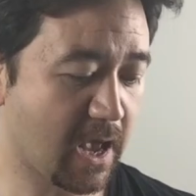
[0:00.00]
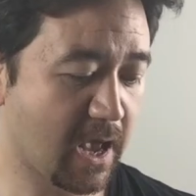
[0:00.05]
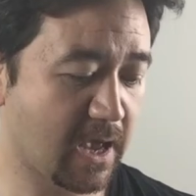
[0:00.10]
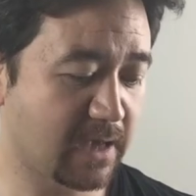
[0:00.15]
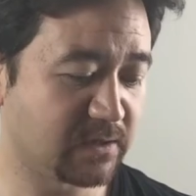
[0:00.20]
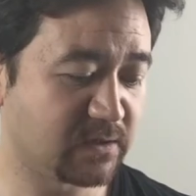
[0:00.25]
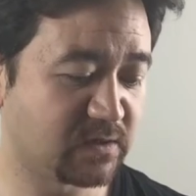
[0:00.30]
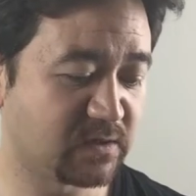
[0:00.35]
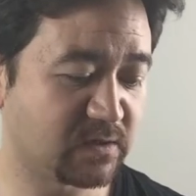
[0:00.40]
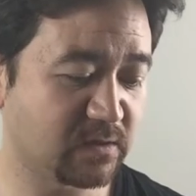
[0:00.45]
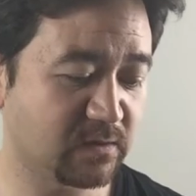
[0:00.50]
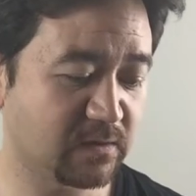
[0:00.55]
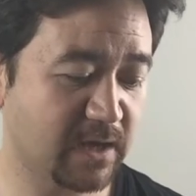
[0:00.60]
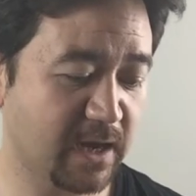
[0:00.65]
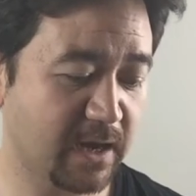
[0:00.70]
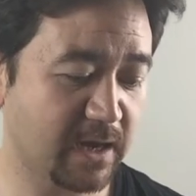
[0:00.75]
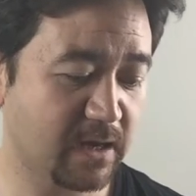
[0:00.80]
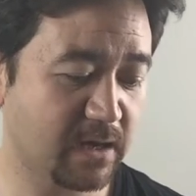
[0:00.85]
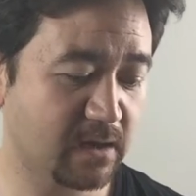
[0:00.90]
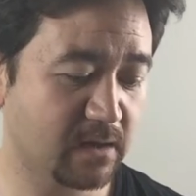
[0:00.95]
Do
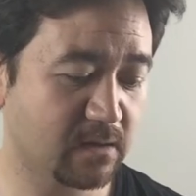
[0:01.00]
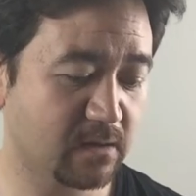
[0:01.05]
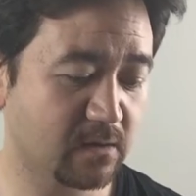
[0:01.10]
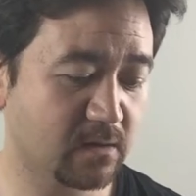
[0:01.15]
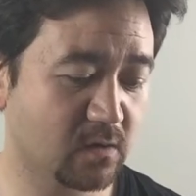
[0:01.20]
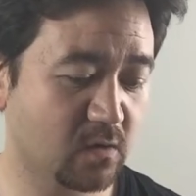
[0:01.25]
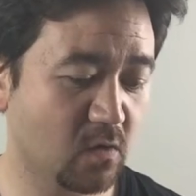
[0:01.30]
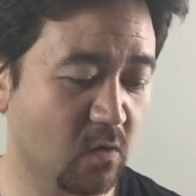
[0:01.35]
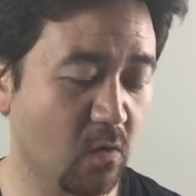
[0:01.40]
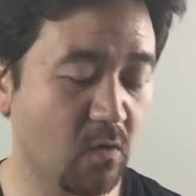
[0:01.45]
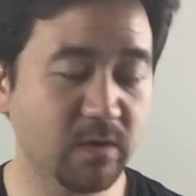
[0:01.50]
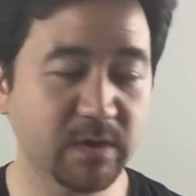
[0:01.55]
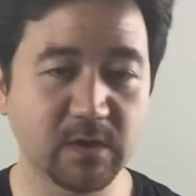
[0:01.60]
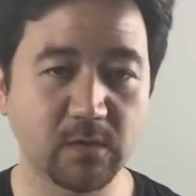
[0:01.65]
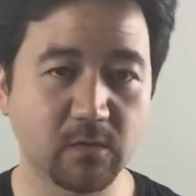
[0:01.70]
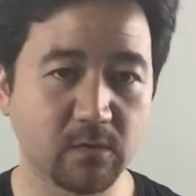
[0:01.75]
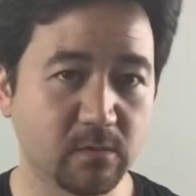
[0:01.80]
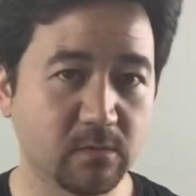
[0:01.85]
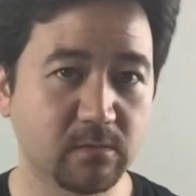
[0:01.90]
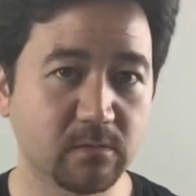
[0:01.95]
they call
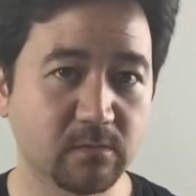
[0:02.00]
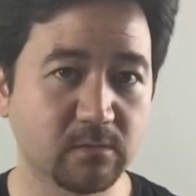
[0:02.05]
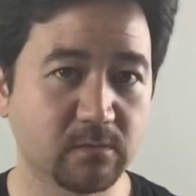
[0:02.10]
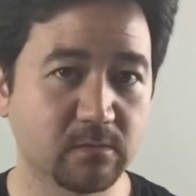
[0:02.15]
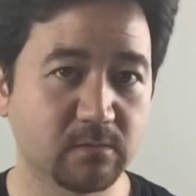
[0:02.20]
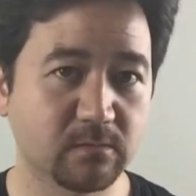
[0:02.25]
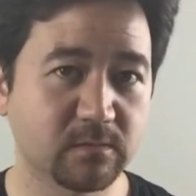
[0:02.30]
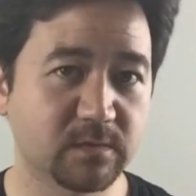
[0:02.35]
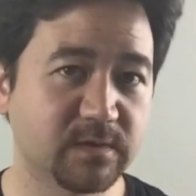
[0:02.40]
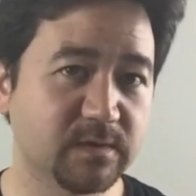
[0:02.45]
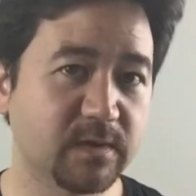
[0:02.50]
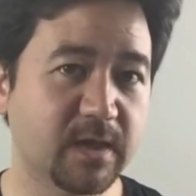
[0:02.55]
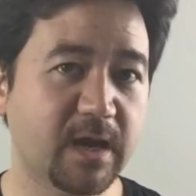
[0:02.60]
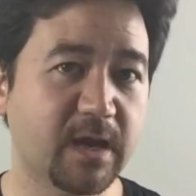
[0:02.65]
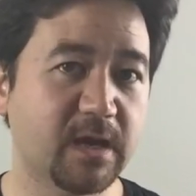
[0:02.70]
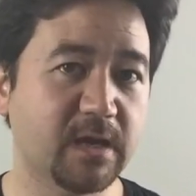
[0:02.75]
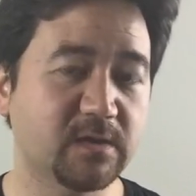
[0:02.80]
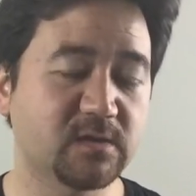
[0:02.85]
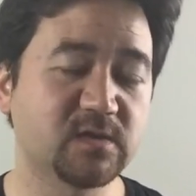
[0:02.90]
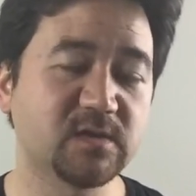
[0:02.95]
you? Do
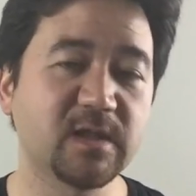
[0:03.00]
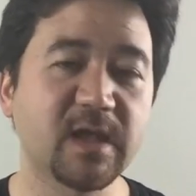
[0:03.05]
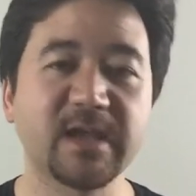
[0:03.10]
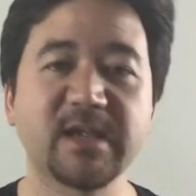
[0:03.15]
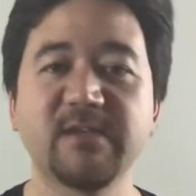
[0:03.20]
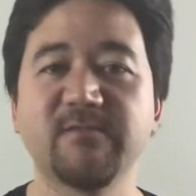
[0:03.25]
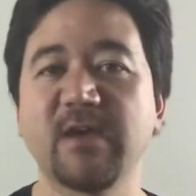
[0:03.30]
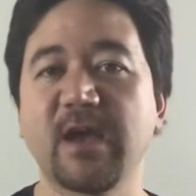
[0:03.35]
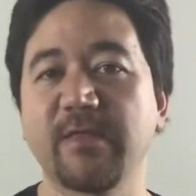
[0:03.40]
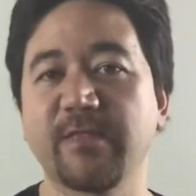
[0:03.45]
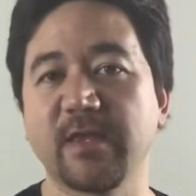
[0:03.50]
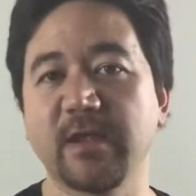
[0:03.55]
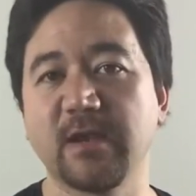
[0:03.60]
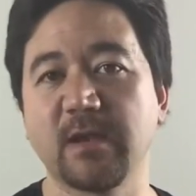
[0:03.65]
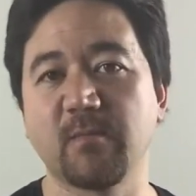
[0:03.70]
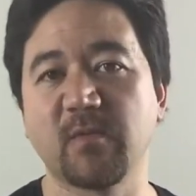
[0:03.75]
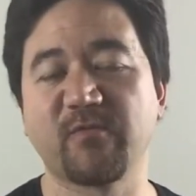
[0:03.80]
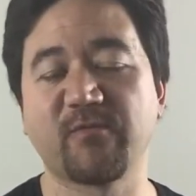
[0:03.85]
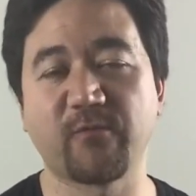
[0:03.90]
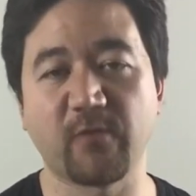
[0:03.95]
they give out their
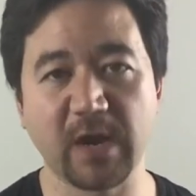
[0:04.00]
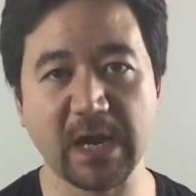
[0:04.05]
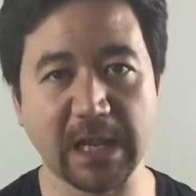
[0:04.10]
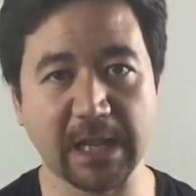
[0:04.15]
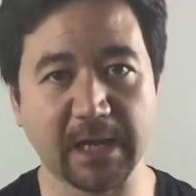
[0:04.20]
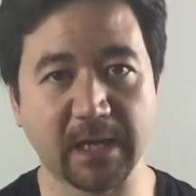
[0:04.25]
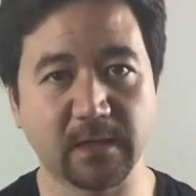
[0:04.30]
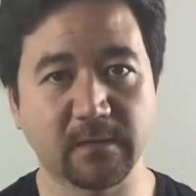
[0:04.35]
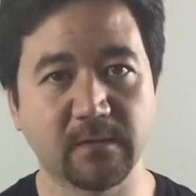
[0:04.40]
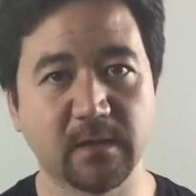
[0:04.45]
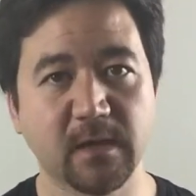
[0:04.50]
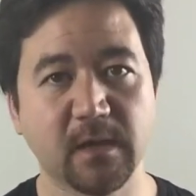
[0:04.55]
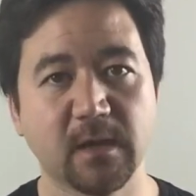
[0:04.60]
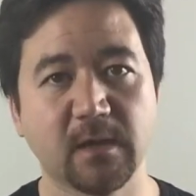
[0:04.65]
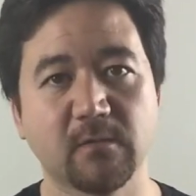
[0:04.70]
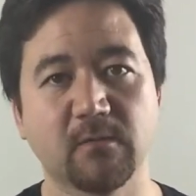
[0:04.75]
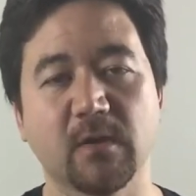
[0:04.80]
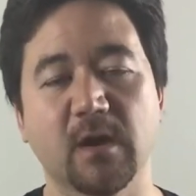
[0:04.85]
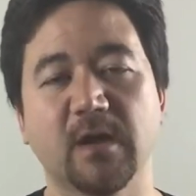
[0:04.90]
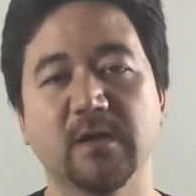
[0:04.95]
number freely?
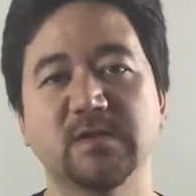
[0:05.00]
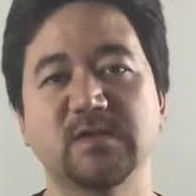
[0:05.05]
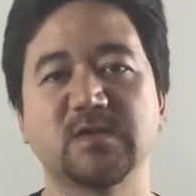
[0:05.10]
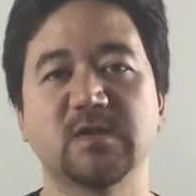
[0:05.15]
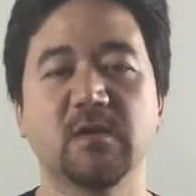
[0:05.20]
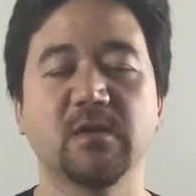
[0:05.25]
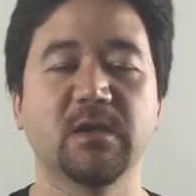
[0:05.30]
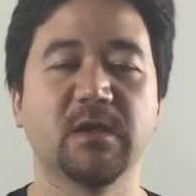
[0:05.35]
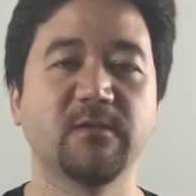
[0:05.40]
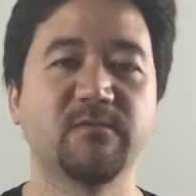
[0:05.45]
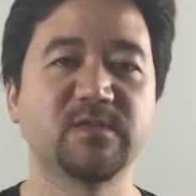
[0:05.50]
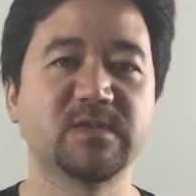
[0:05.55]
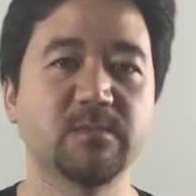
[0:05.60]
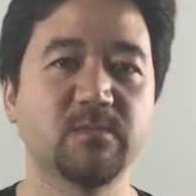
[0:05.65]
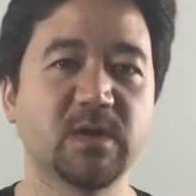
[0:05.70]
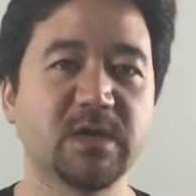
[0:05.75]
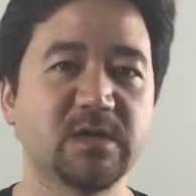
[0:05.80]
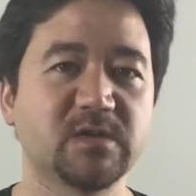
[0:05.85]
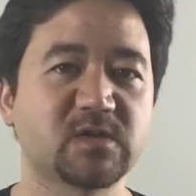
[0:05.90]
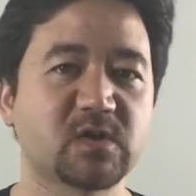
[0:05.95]
Right? So if
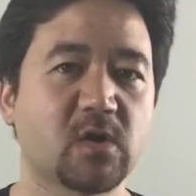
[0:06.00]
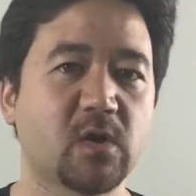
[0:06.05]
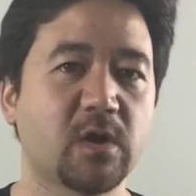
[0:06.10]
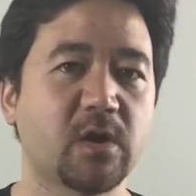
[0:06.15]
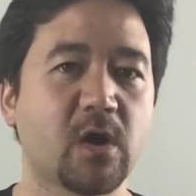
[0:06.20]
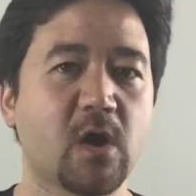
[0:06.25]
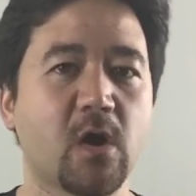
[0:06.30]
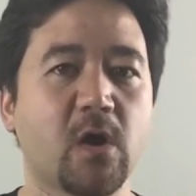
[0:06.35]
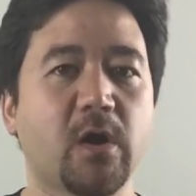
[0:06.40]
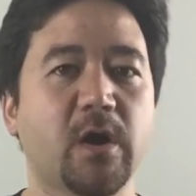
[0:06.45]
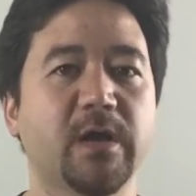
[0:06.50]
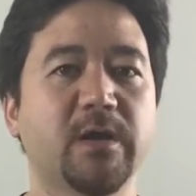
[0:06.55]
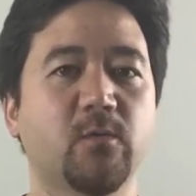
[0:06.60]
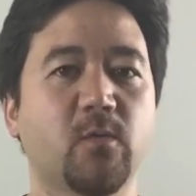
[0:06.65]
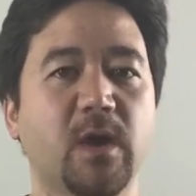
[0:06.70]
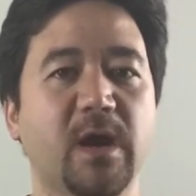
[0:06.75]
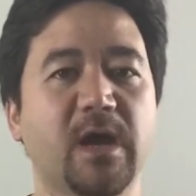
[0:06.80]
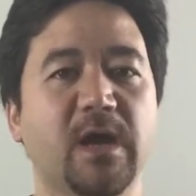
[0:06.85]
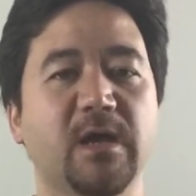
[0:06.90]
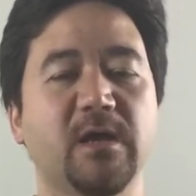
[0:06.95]
somebody's trying to hide
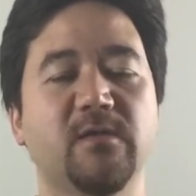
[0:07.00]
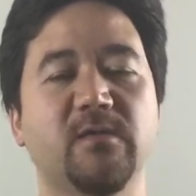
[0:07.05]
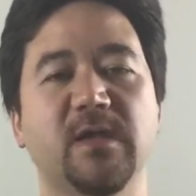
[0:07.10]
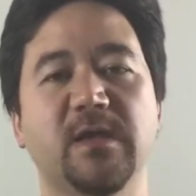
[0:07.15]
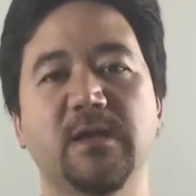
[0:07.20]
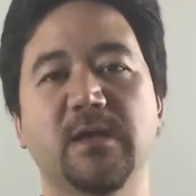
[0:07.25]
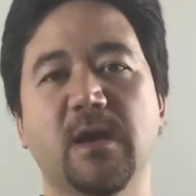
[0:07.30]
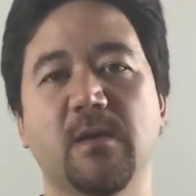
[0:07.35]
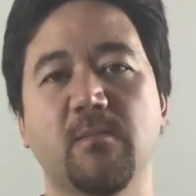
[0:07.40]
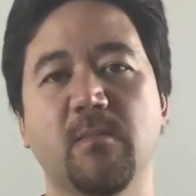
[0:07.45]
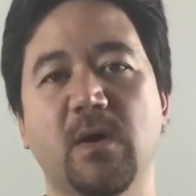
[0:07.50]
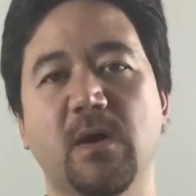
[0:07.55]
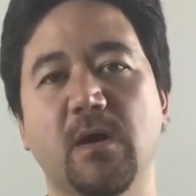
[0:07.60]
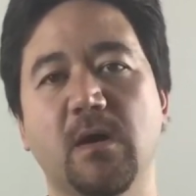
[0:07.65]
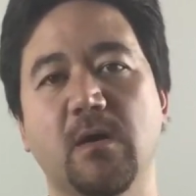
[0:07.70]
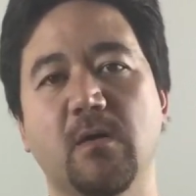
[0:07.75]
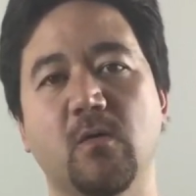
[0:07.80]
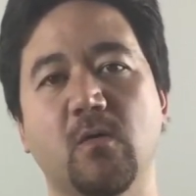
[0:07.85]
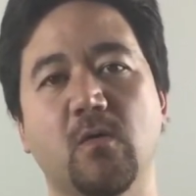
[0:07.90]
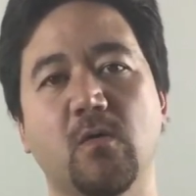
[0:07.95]
away their
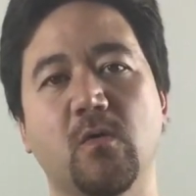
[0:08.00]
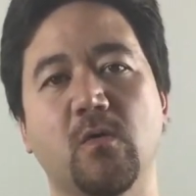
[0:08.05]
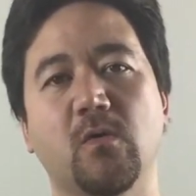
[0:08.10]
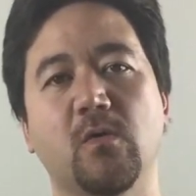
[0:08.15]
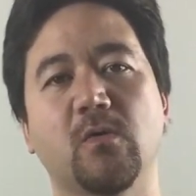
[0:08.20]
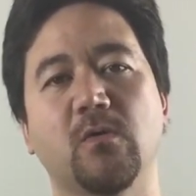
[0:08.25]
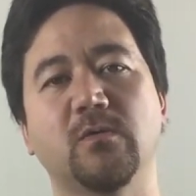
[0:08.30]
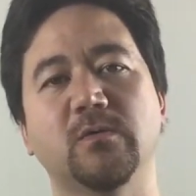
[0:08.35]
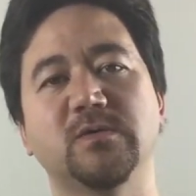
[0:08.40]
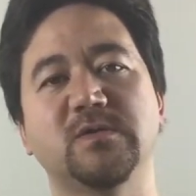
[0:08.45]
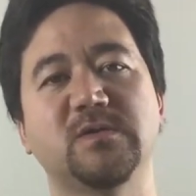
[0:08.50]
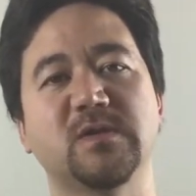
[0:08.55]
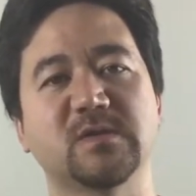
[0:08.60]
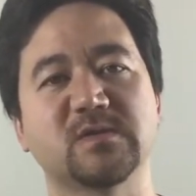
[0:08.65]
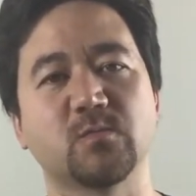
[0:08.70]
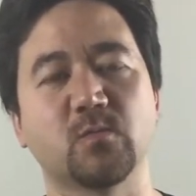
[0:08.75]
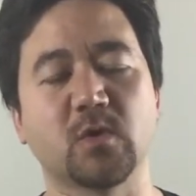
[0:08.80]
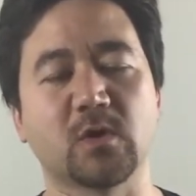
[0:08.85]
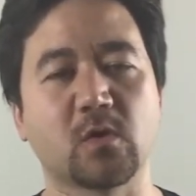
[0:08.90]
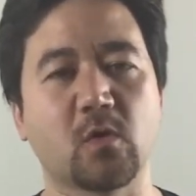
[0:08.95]
number or
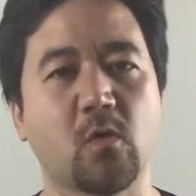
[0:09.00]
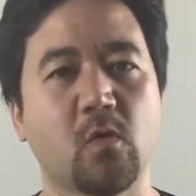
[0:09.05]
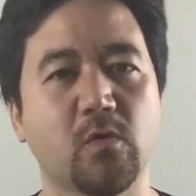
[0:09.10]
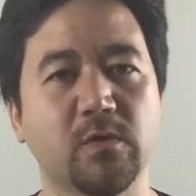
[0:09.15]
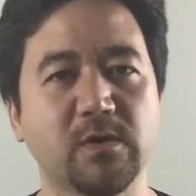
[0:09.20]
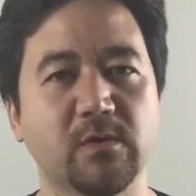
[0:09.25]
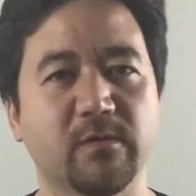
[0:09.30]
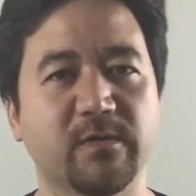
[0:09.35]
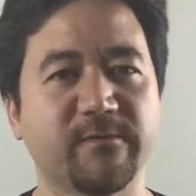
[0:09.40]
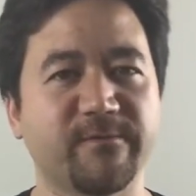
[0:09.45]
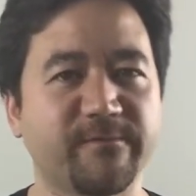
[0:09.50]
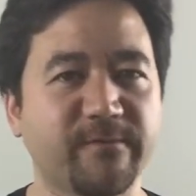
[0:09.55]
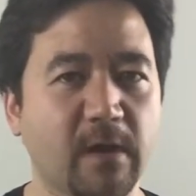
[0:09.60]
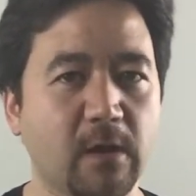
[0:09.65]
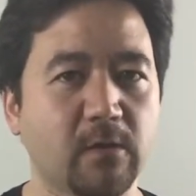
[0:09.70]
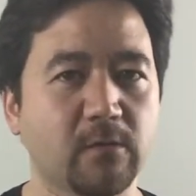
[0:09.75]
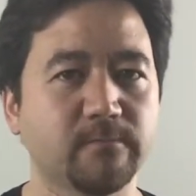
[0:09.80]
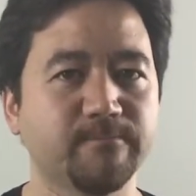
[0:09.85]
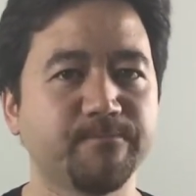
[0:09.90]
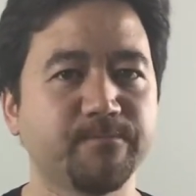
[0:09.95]
doesn't want to call you on the
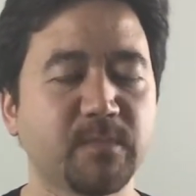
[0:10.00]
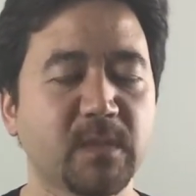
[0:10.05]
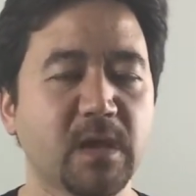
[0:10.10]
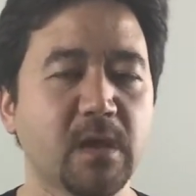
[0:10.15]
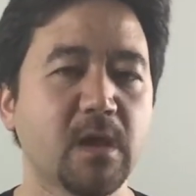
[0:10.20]
phone,